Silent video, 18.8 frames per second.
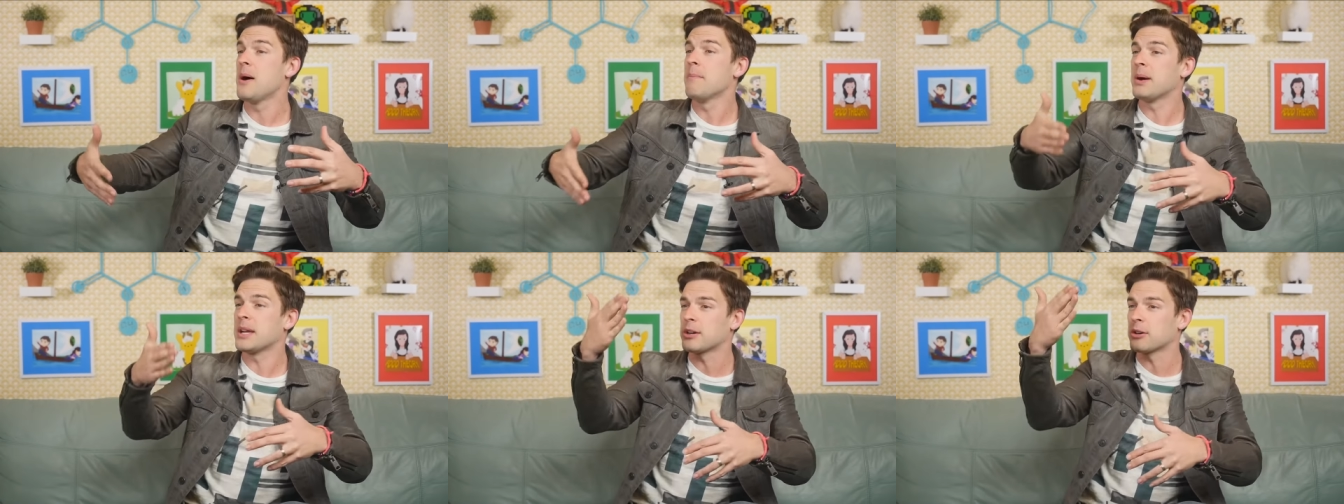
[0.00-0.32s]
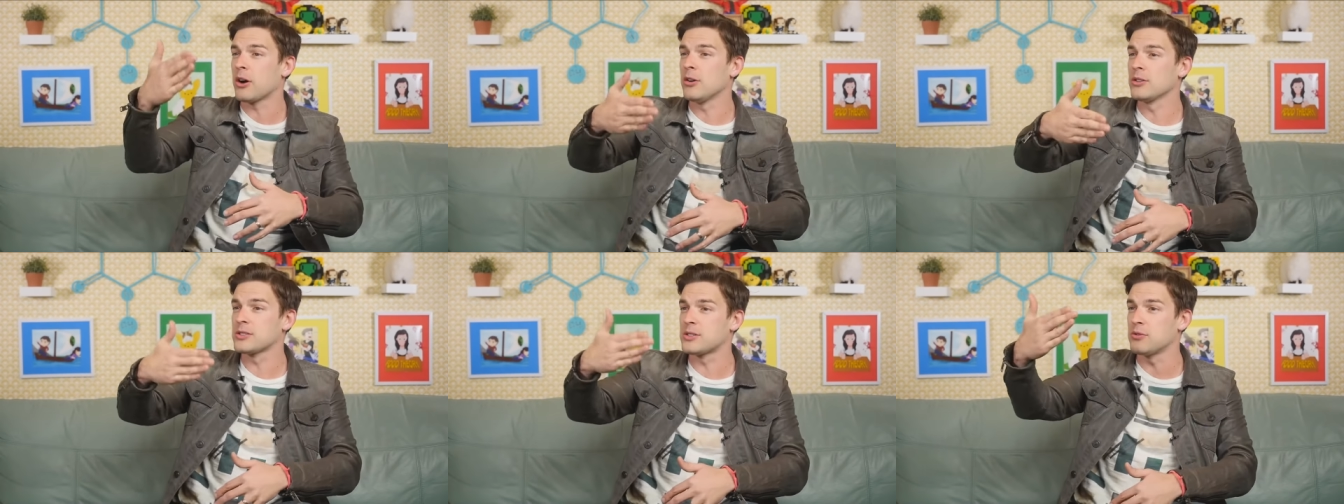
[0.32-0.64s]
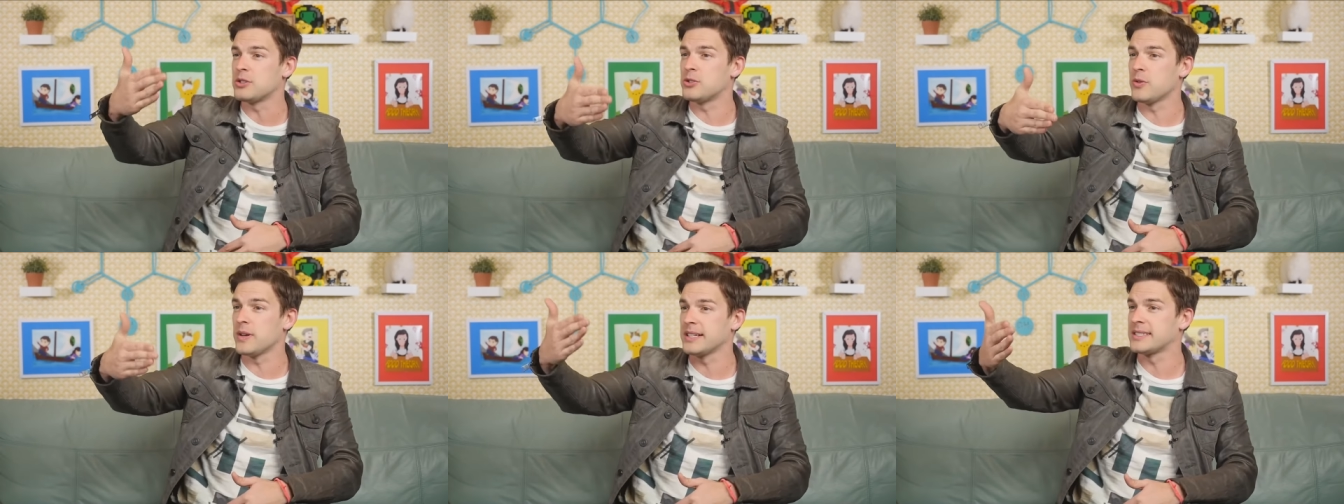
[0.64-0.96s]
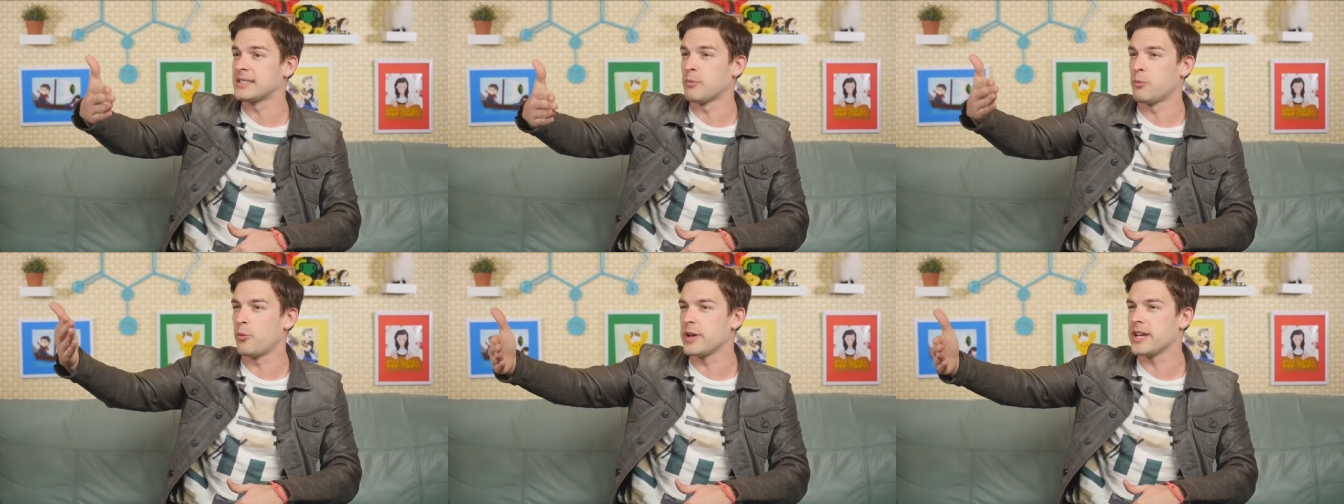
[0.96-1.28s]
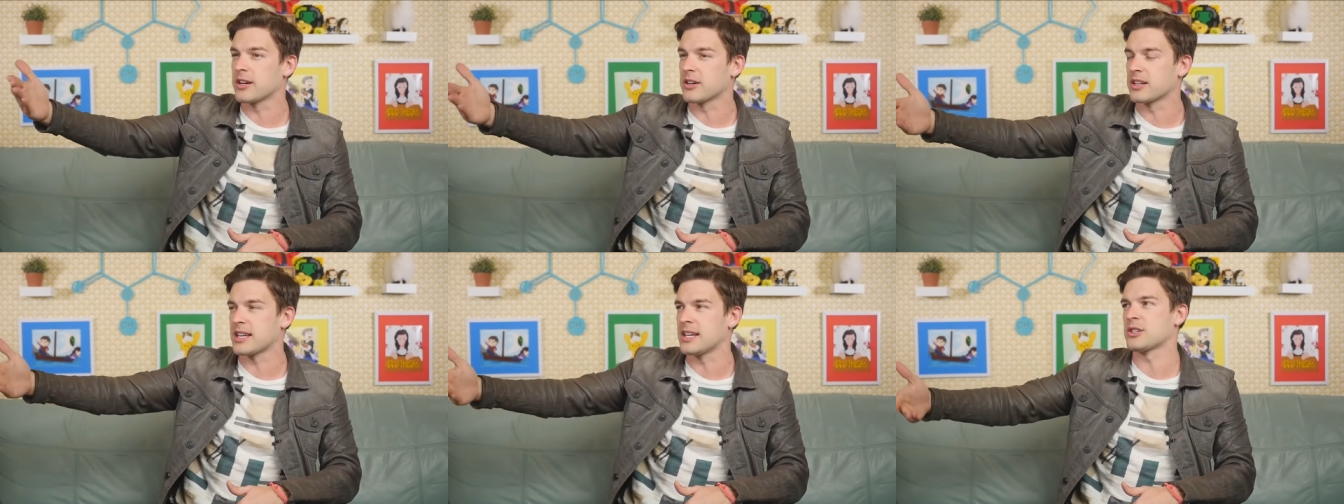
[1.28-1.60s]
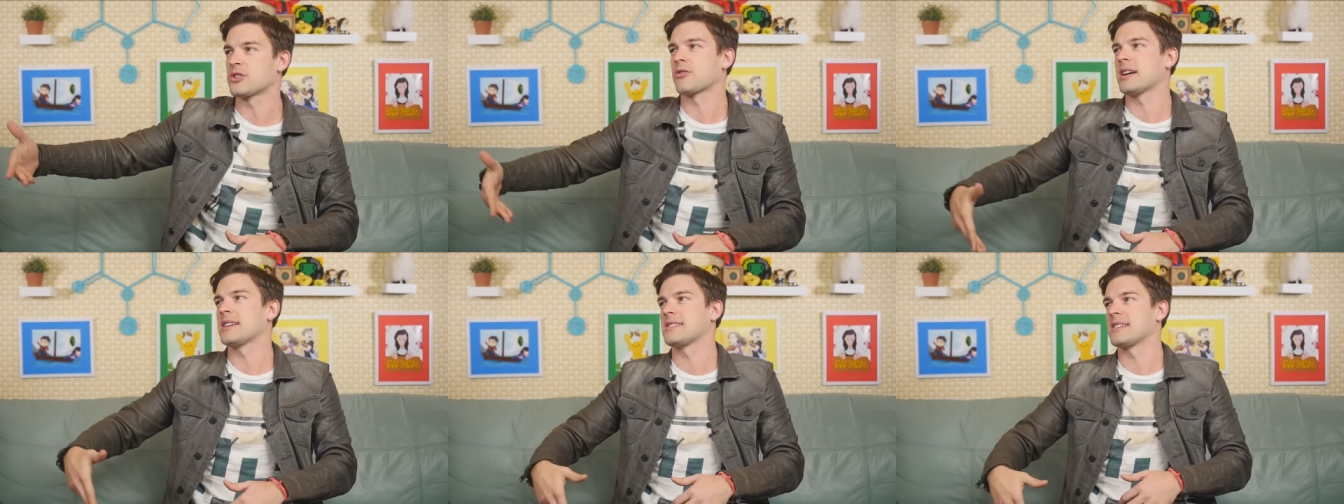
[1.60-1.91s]
but you're also doing some weird,
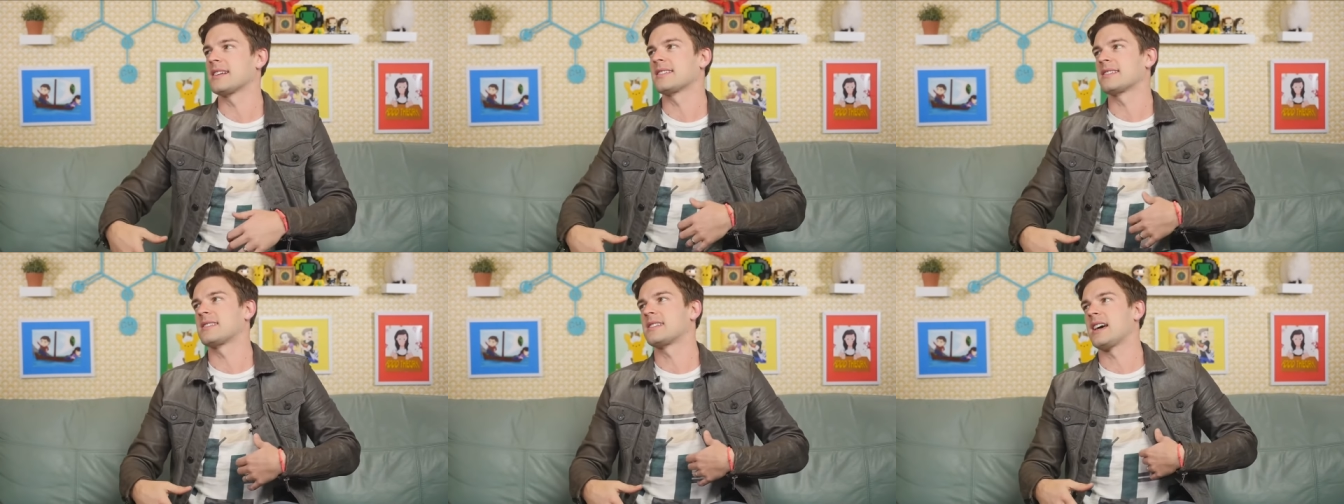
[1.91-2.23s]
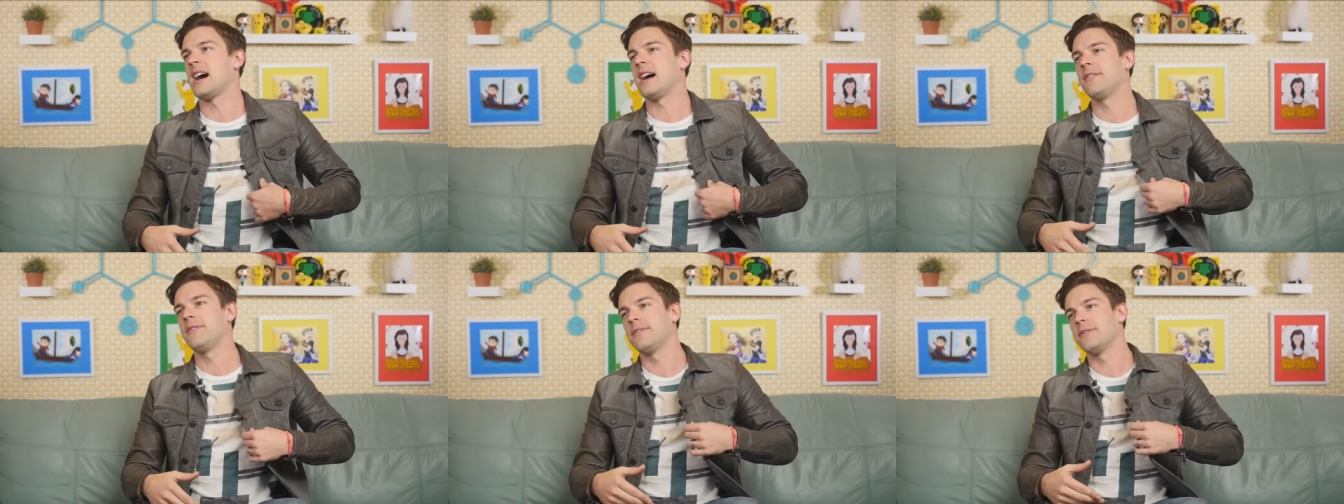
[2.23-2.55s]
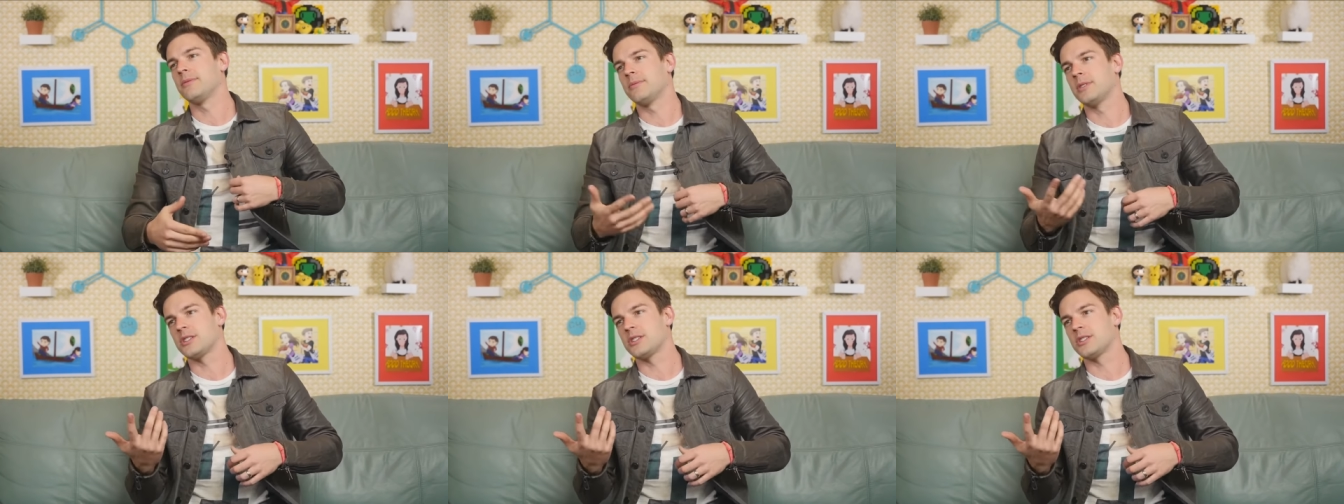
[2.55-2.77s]
interesting stuff, yeah.